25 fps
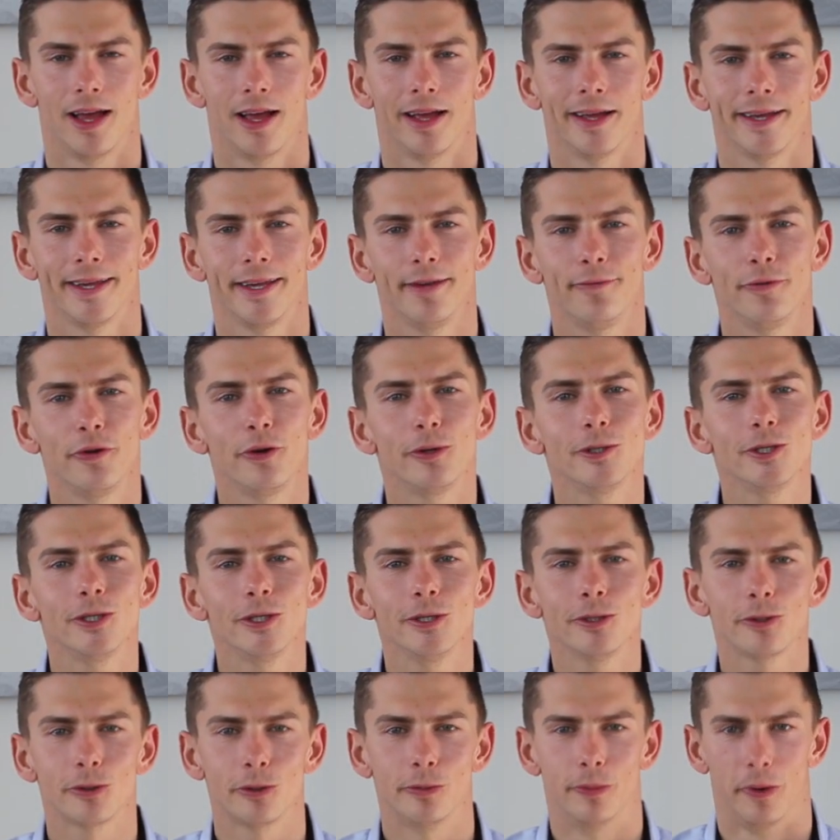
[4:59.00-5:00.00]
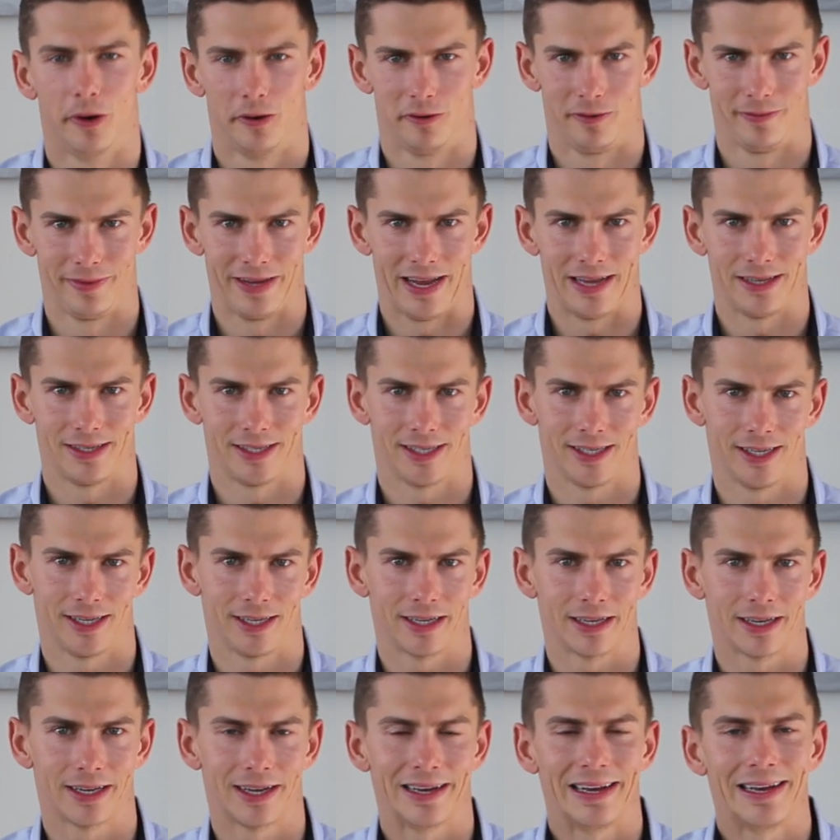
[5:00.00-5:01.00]
If you're new to ballroom
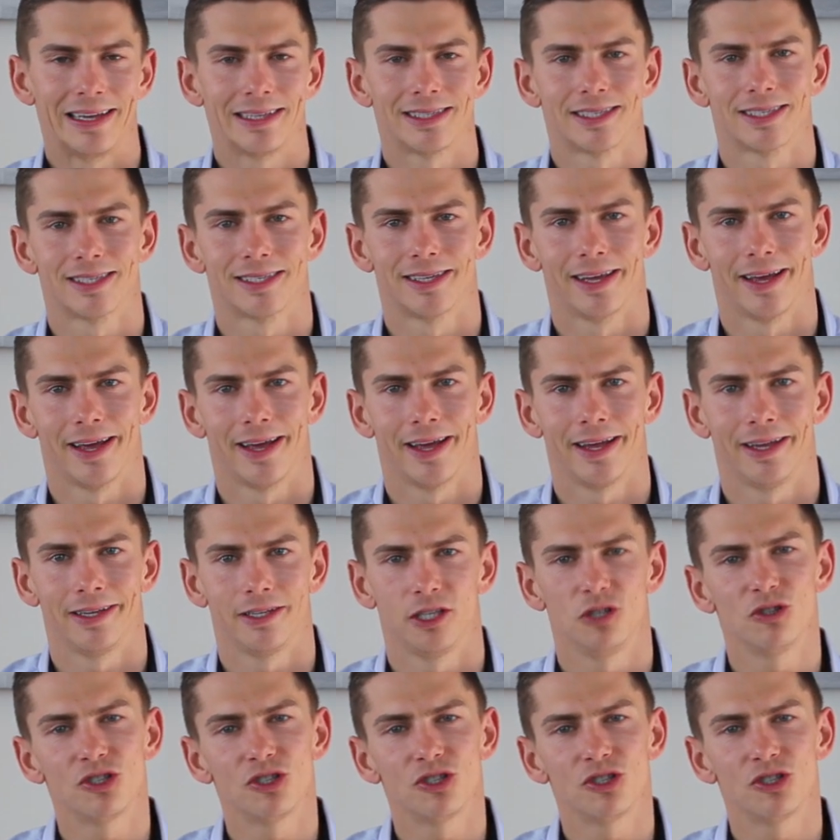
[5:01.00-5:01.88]
dancing, let's say you're